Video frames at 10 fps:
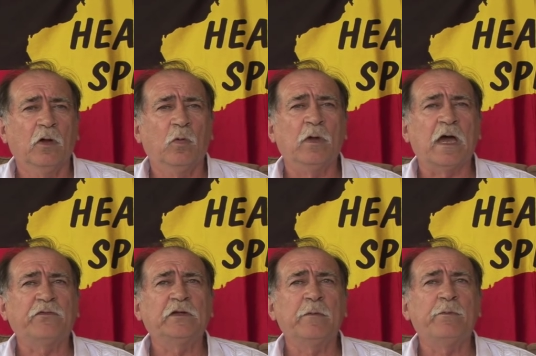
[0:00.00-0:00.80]
We
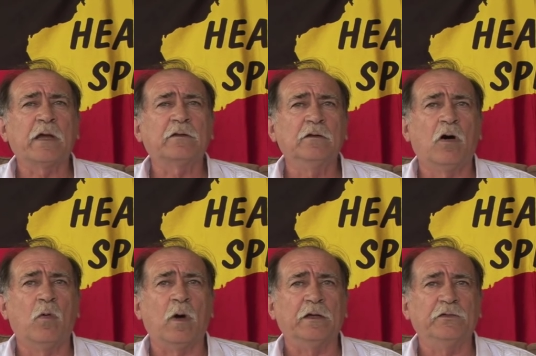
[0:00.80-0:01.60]
have to get back to the
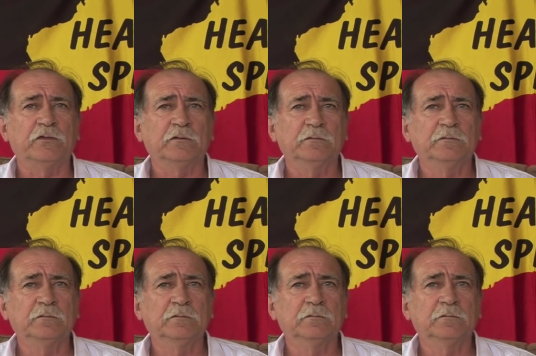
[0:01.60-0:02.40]
old ways
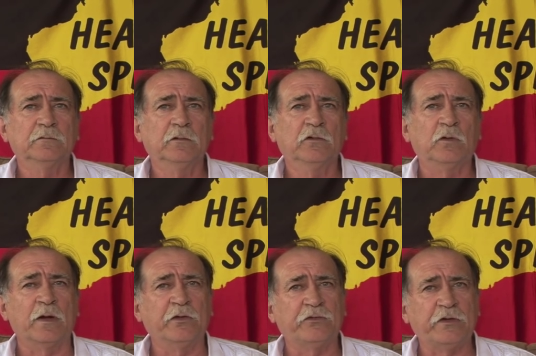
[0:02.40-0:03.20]
to
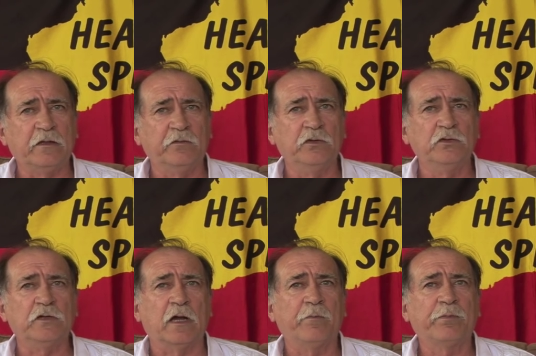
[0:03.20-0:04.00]
understand the
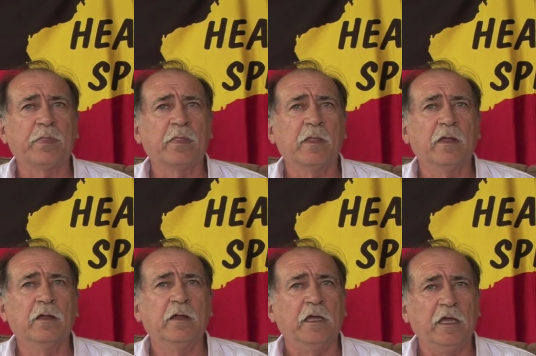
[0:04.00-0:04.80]
future
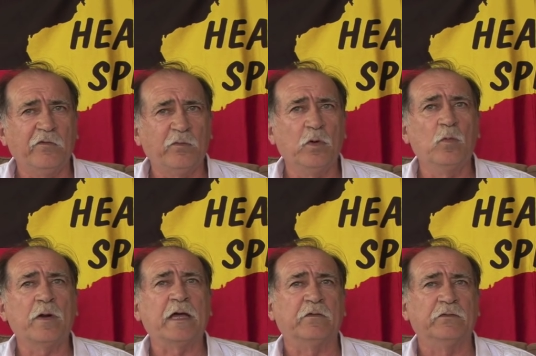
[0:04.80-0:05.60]
if we
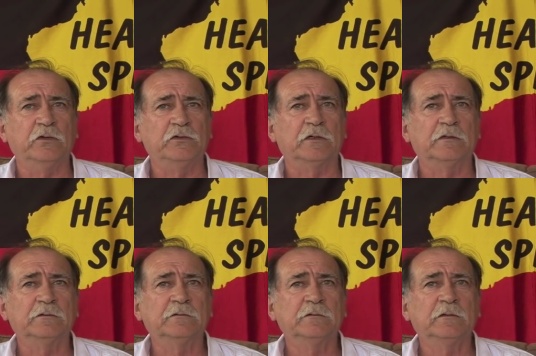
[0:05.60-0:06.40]
want to have a future.
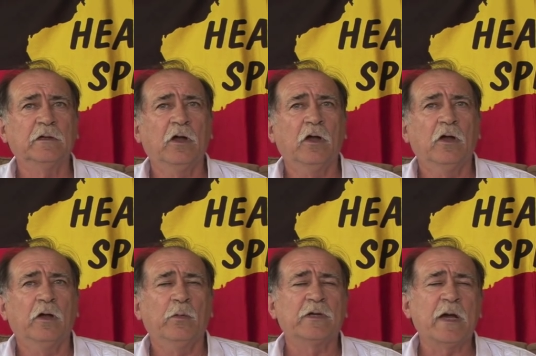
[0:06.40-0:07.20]

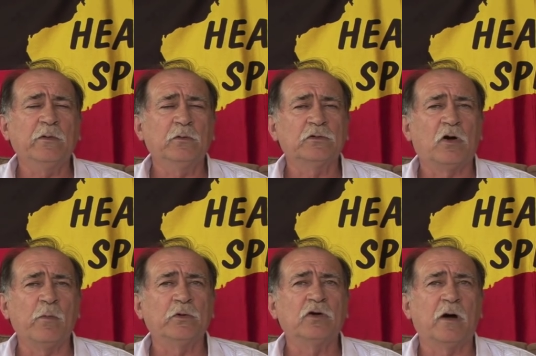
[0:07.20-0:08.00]
We're coming to a
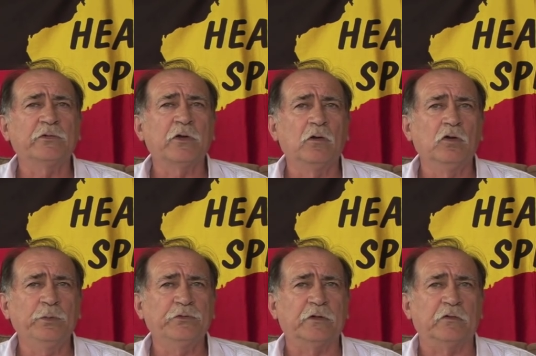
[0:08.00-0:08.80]
time where time is going to
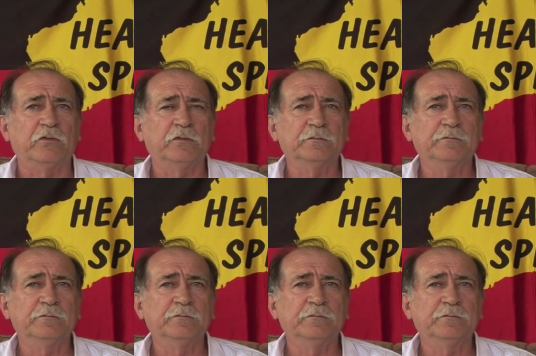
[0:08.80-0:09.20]
loop itself.